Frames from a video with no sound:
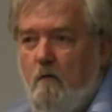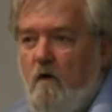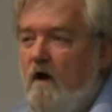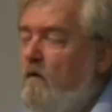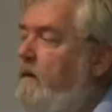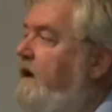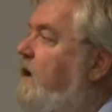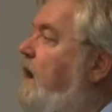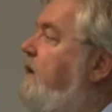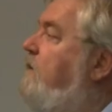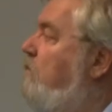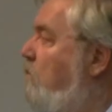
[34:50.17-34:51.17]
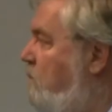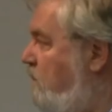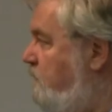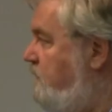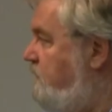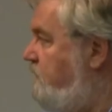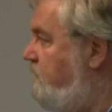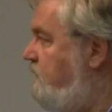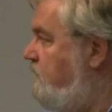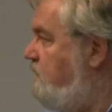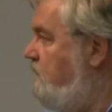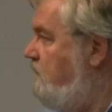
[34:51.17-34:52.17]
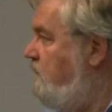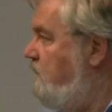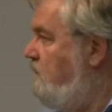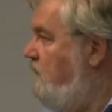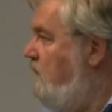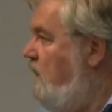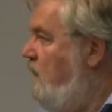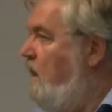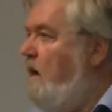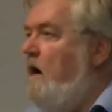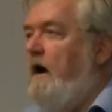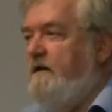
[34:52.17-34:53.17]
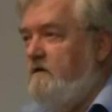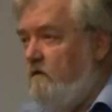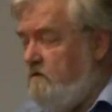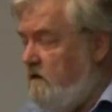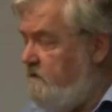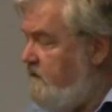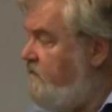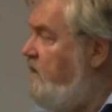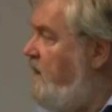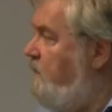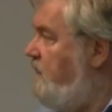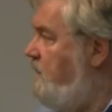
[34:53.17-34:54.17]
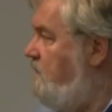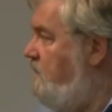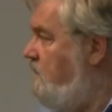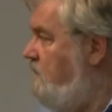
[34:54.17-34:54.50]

will be enormous. I don't know the timing.